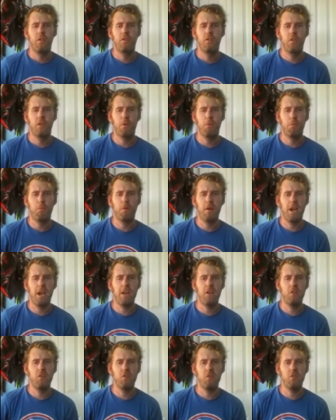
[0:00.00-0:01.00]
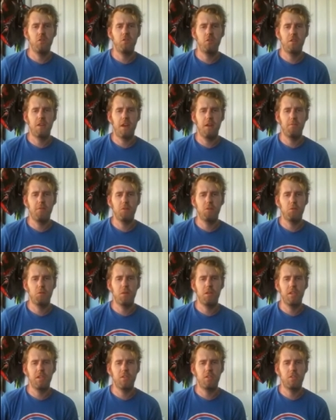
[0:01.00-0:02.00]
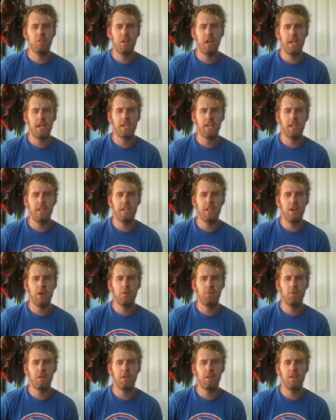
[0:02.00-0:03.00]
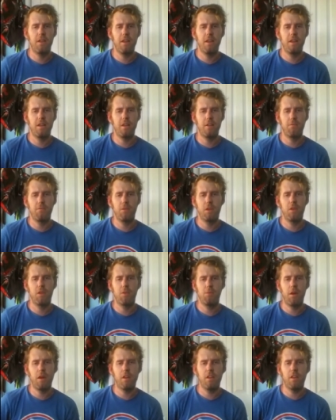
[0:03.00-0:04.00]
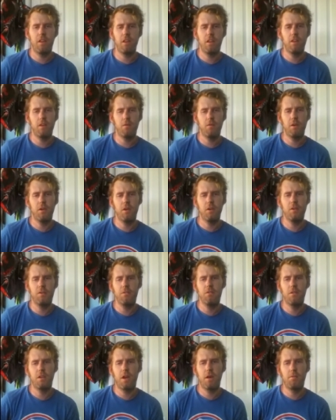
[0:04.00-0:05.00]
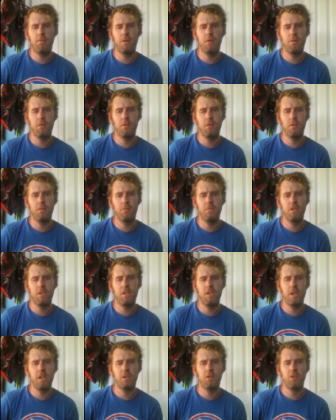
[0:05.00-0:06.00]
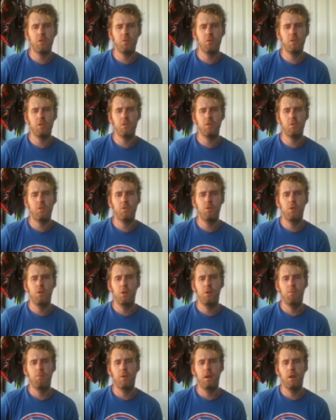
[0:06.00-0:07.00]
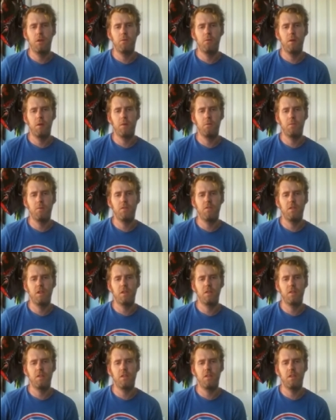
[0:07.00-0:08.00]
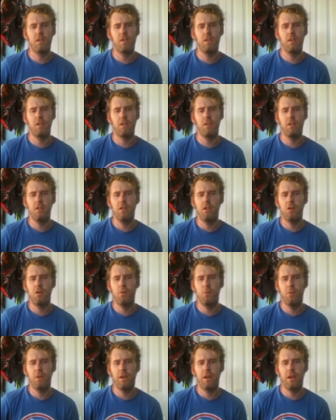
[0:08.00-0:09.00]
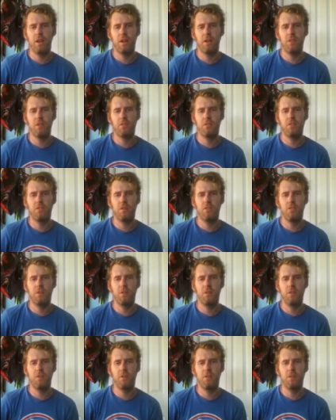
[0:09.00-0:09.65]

the brand new Cyber Twin Dragon. Now I'm going to let him kill my Dakini. We could have stopped it with the Machine Angel Ritual, but I don't want to protect the Dakini. We got other stuff